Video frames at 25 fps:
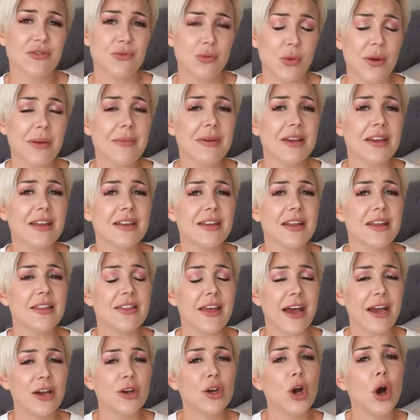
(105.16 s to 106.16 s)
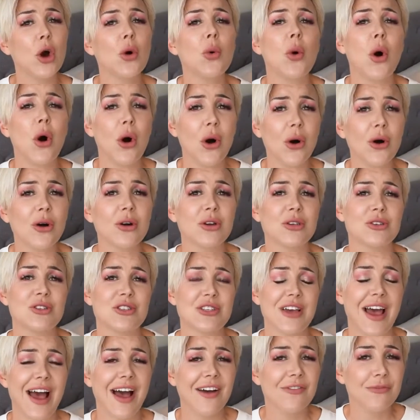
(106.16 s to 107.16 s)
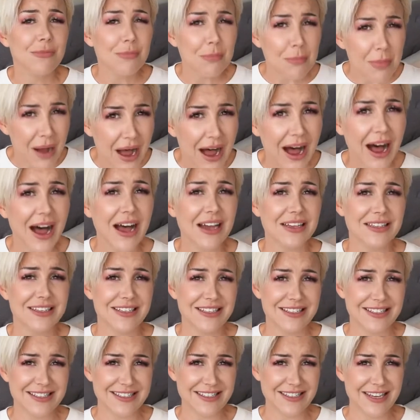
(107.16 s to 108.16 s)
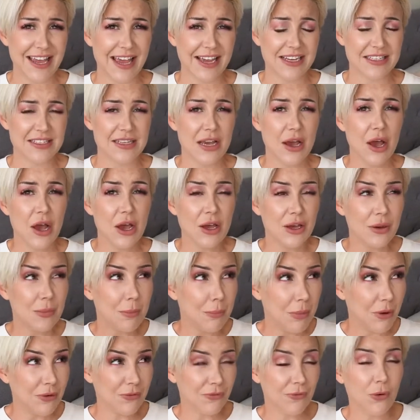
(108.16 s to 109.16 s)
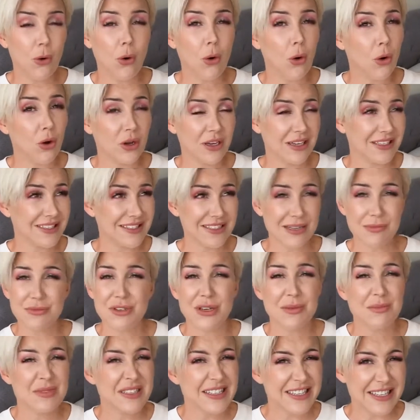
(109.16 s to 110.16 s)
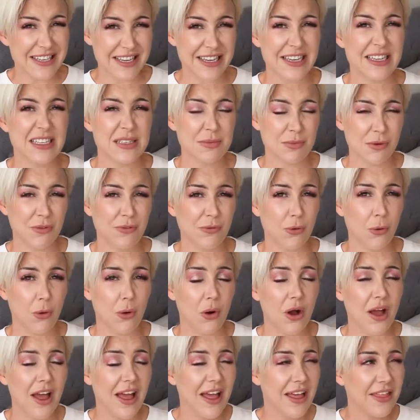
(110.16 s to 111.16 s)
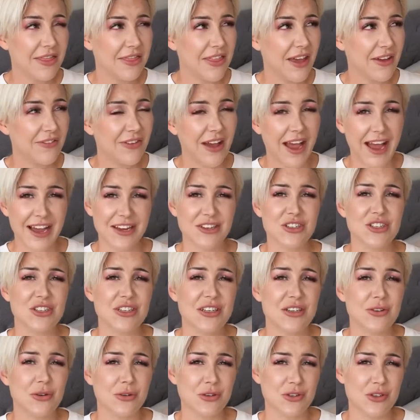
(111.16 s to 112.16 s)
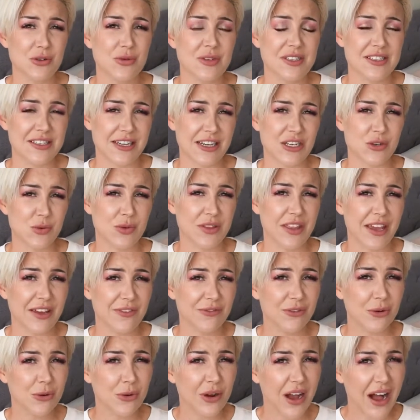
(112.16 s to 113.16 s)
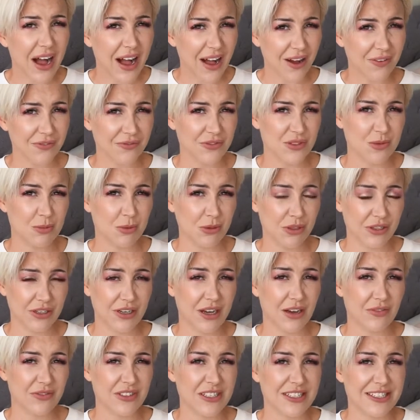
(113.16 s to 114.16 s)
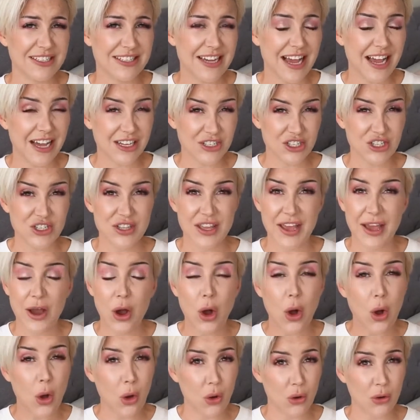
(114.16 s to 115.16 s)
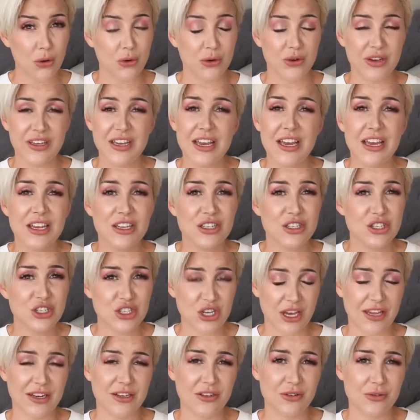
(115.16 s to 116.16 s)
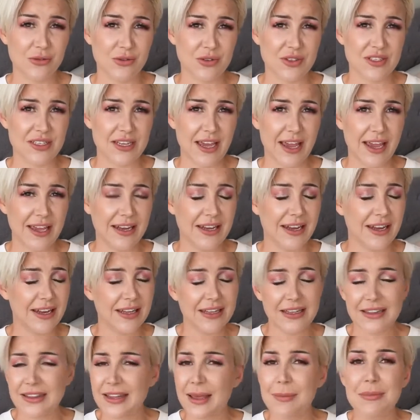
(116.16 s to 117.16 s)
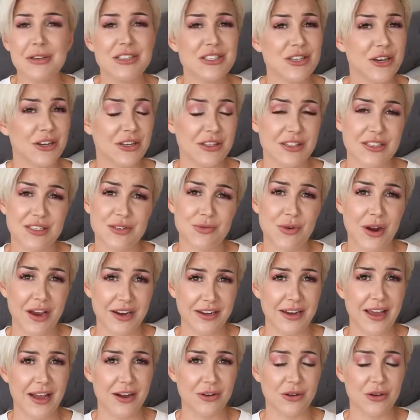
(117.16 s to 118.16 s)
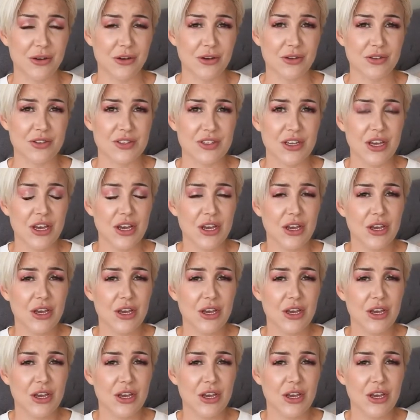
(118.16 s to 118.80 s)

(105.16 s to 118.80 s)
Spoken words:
of women that go on to have partnered sex before, and sometimes years before, they've actually gotten to a stage where they feel comfortable enough to touch their own genitals. And let me tell you this right now, girls.